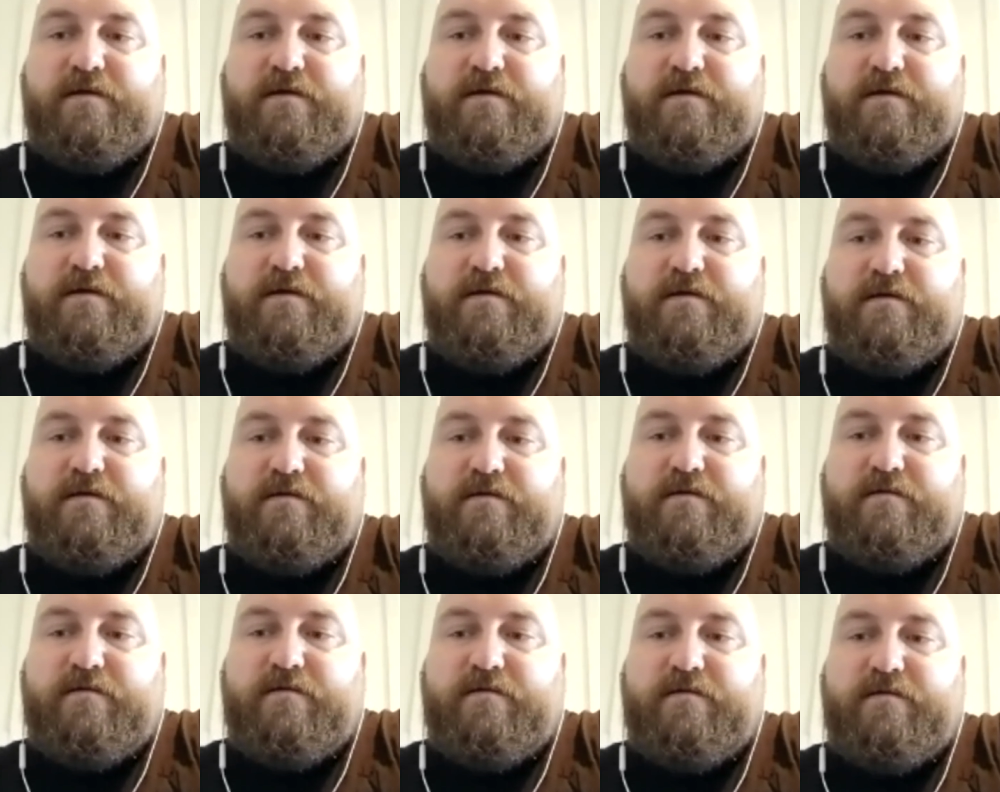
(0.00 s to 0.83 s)

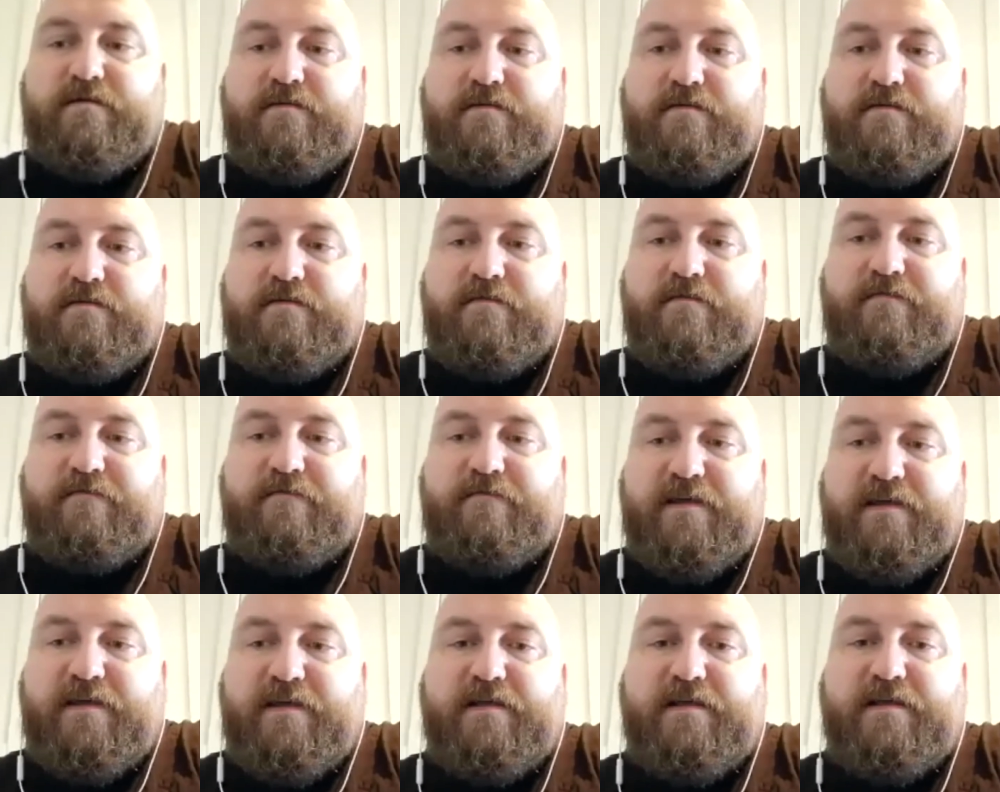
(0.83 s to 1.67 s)

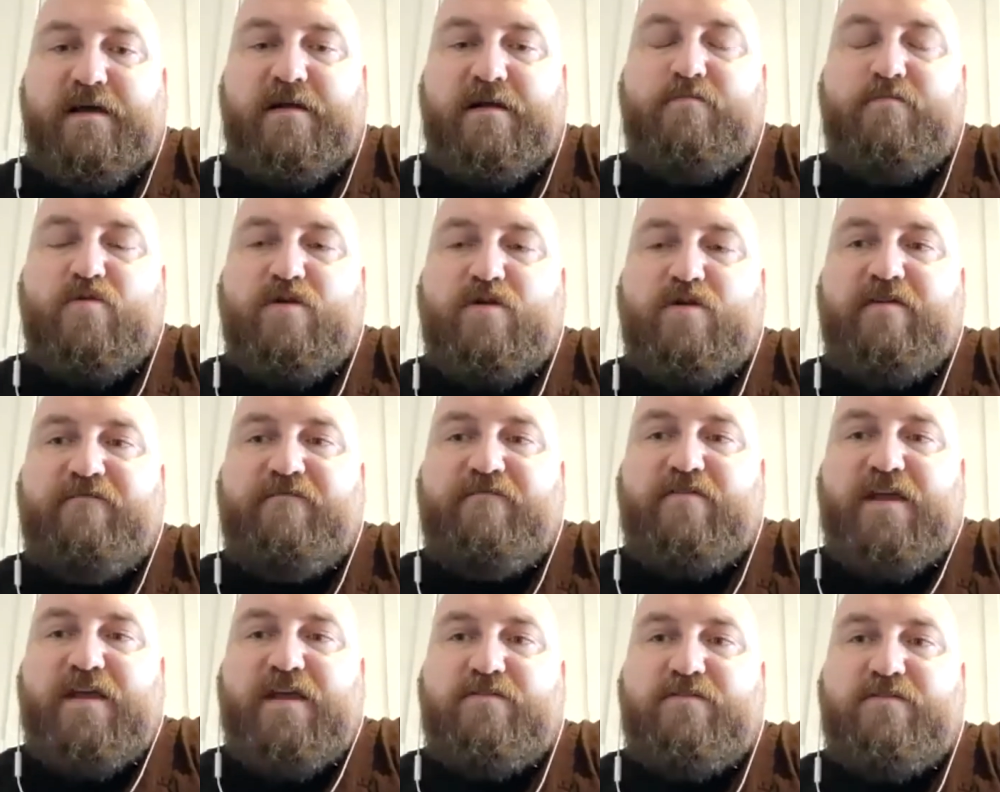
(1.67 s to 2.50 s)
are more afraid
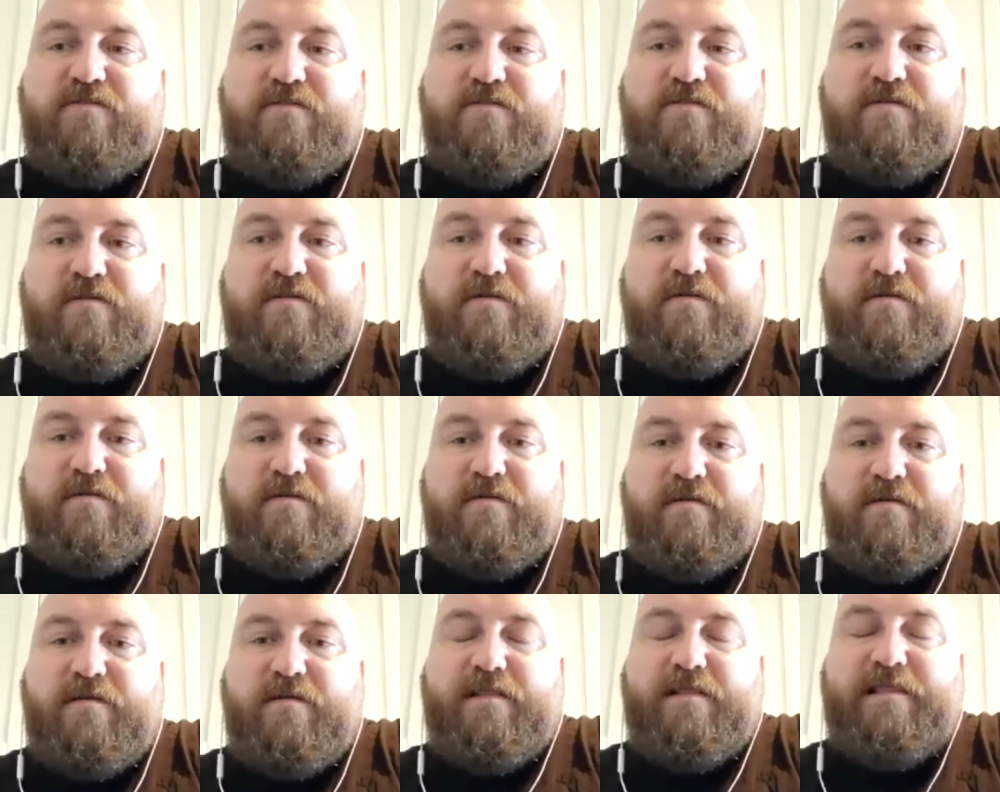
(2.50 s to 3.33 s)
to
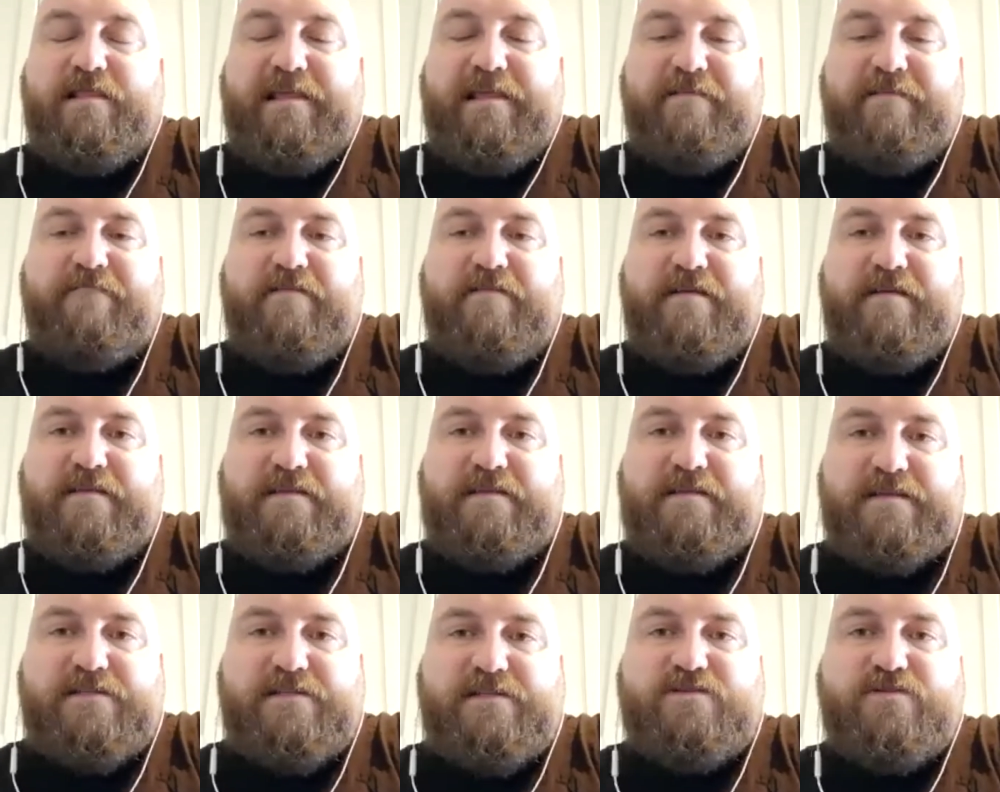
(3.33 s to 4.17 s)
live
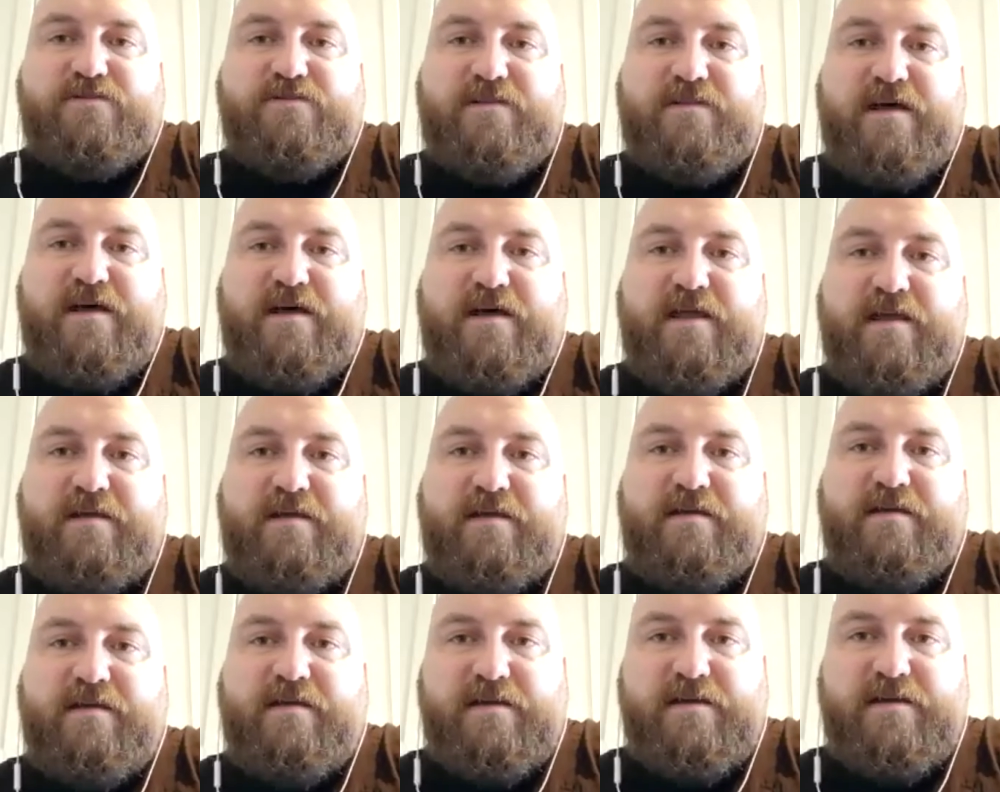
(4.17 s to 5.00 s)
than to die
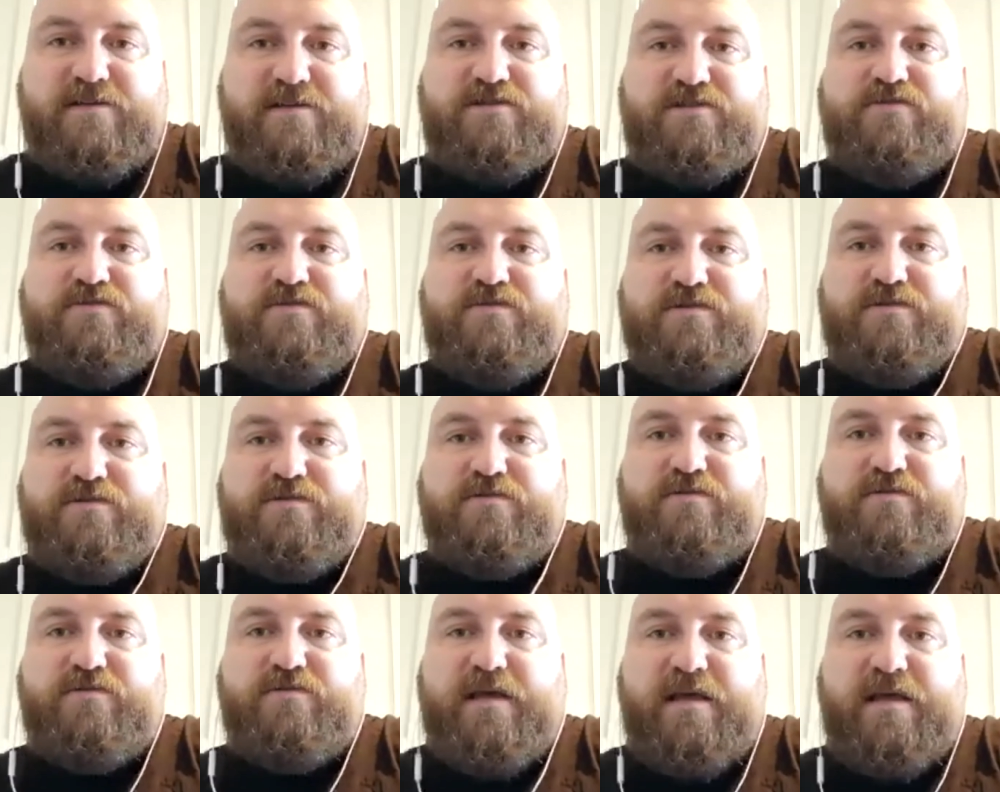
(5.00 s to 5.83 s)
and choose
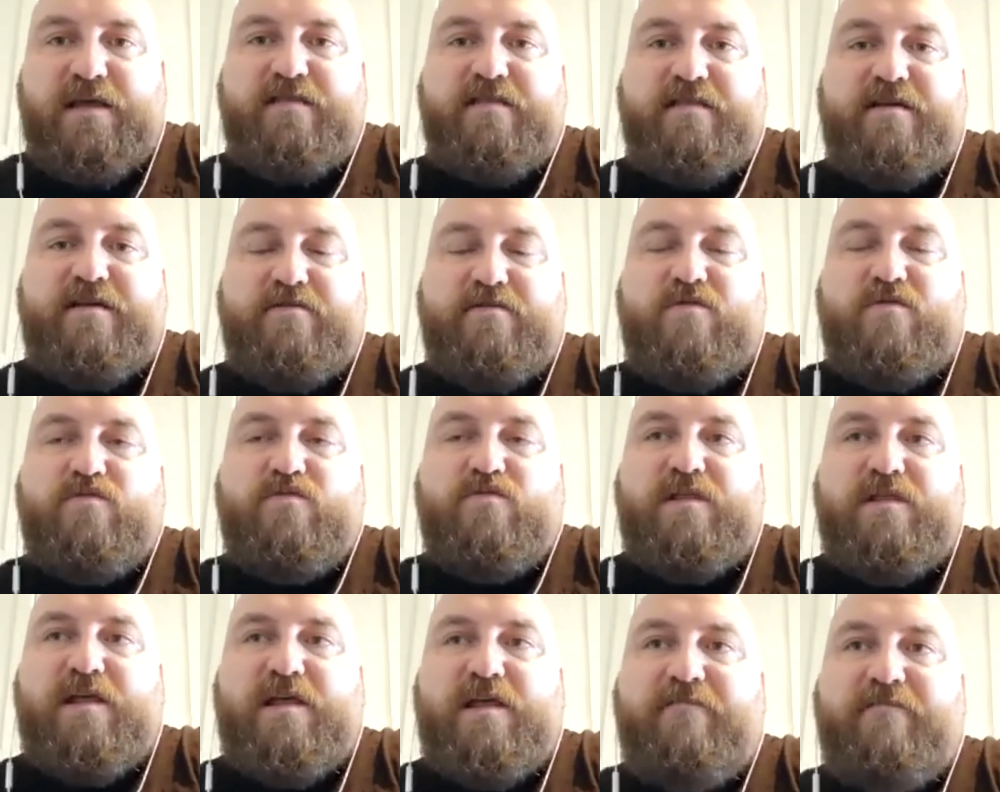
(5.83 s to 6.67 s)
to end their own
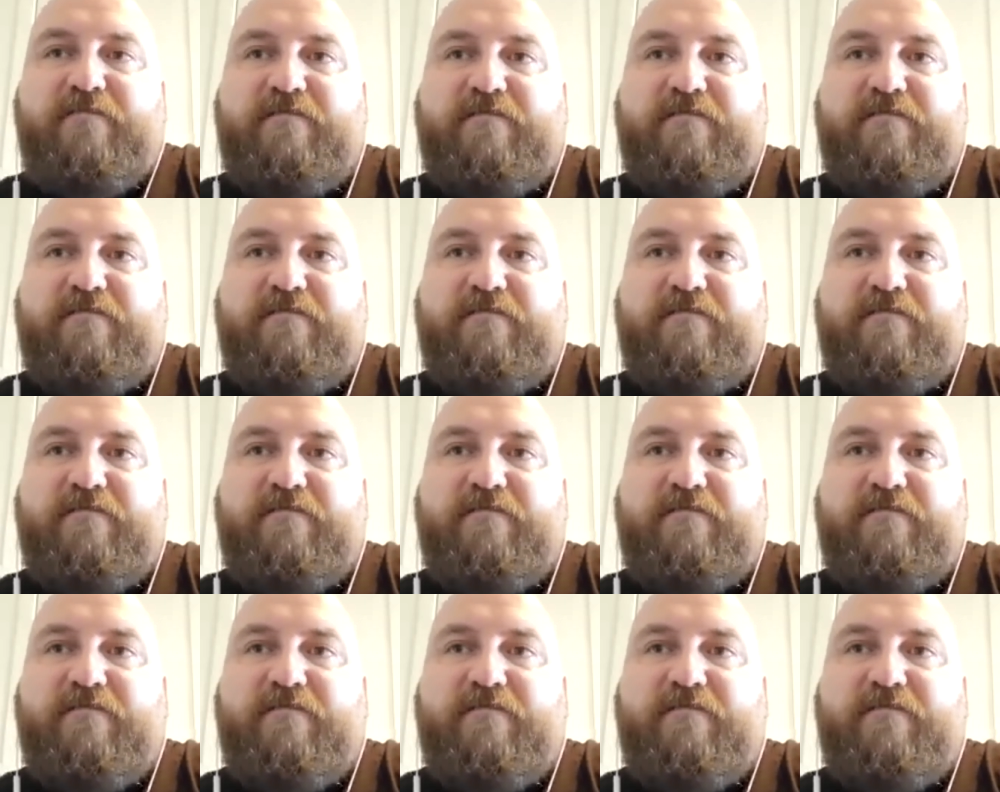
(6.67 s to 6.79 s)
life.